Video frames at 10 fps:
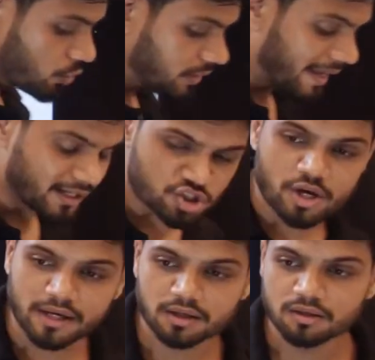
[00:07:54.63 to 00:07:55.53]
take a
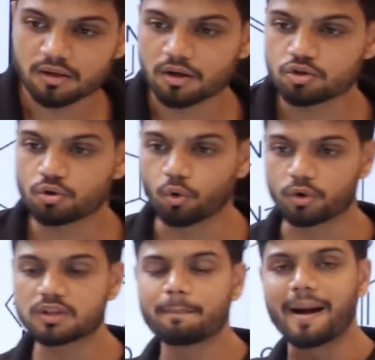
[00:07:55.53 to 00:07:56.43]
check, you go to
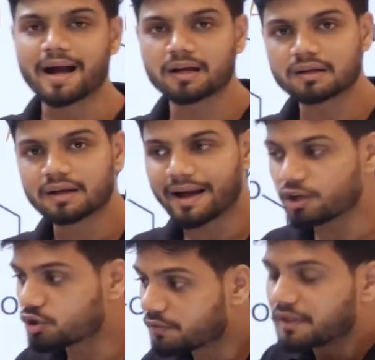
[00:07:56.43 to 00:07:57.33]
the bank and you
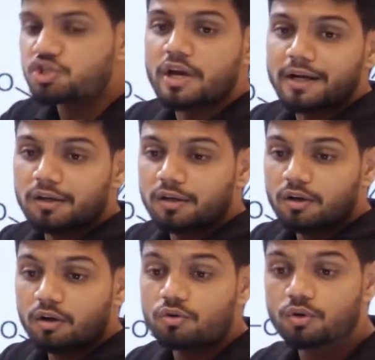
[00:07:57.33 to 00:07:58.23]
give the check.
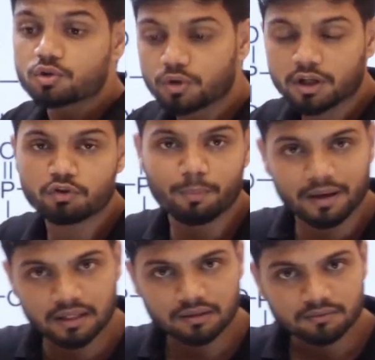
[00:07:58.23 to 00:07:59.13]
Do they give you
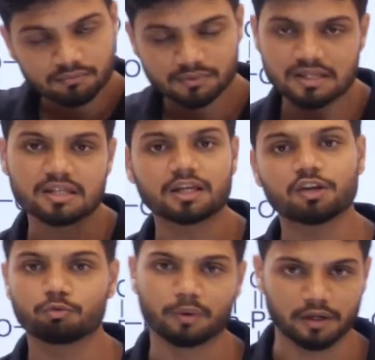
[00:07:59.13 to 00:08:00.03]
money? Yes, they give
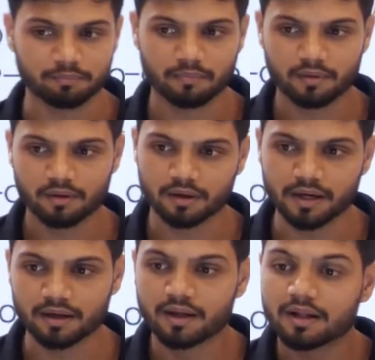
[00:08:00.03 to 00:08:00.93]
you money.
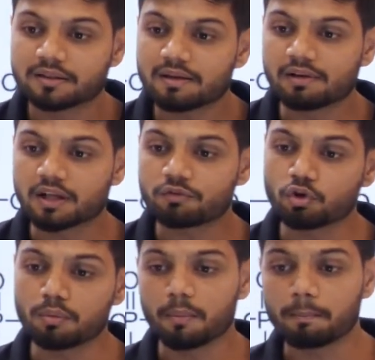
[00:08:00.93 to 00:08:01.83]
Okay, they will give
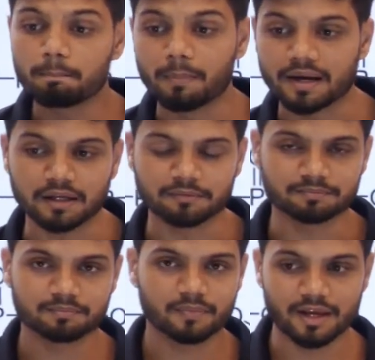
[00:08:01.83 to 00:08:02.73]
you money.
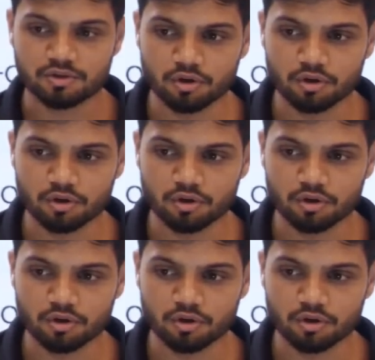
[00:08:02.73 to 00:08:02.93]
Yes or